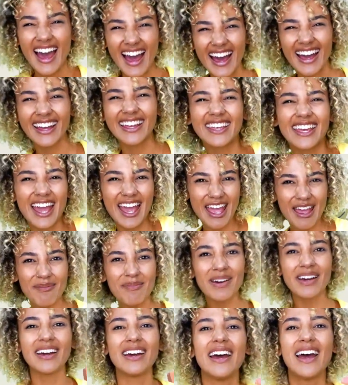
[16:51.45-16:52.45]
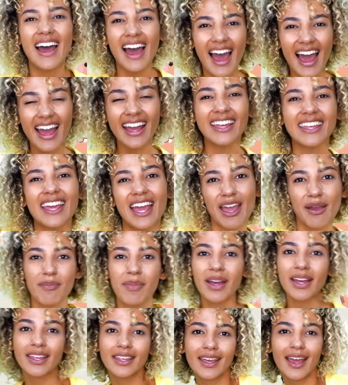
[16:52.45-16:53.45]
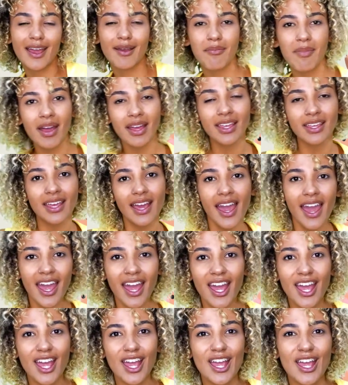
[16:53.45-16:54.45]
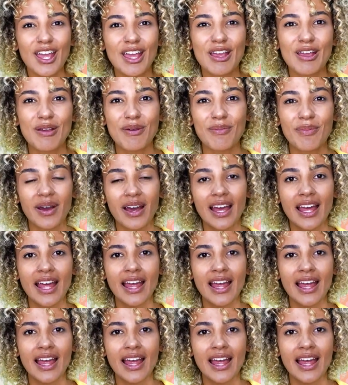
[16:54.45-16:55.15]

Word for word: a game, a game, a game, a game.